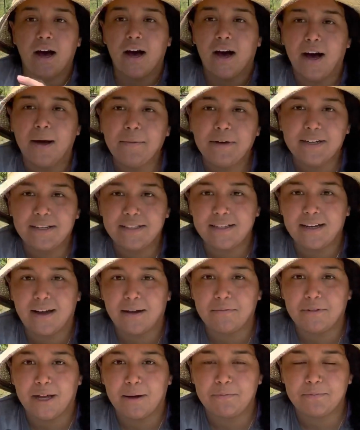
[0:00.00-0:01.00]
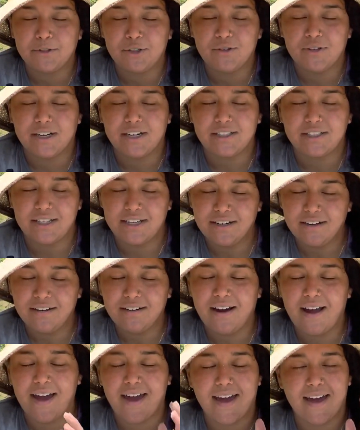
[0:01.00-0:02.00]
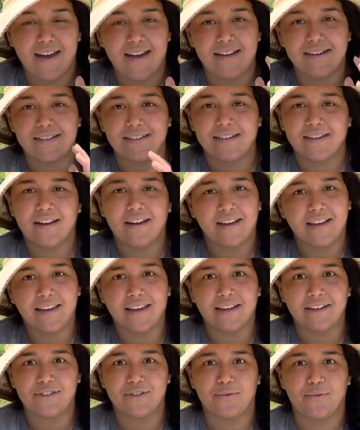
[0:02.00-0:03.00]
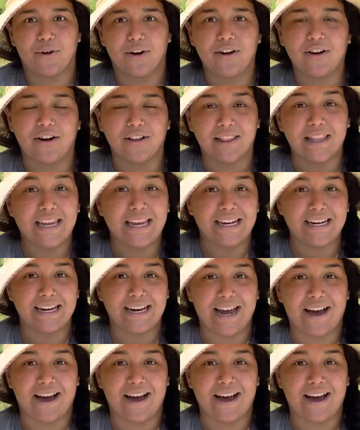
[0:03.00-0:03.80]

I'm gonna time lapse you guys here and get to work on laying it